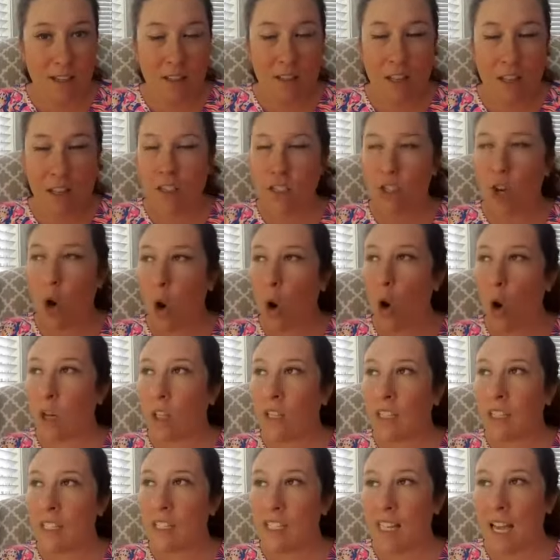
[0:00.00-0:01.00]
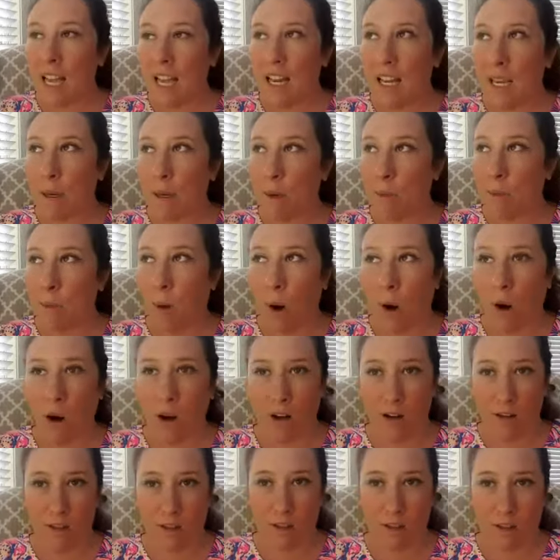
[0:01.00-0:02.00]
That totally set him
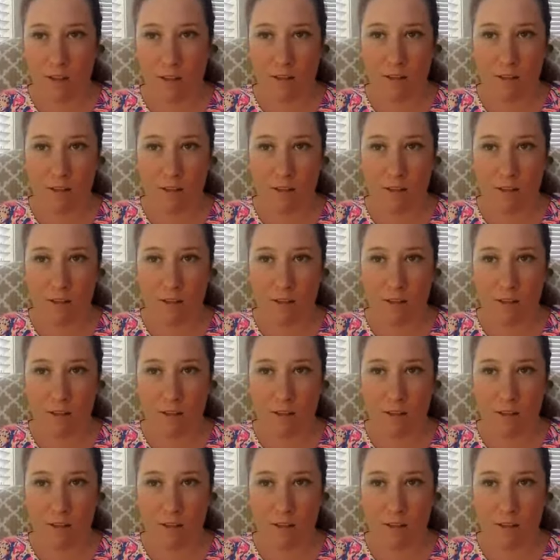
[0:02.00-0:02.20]
apart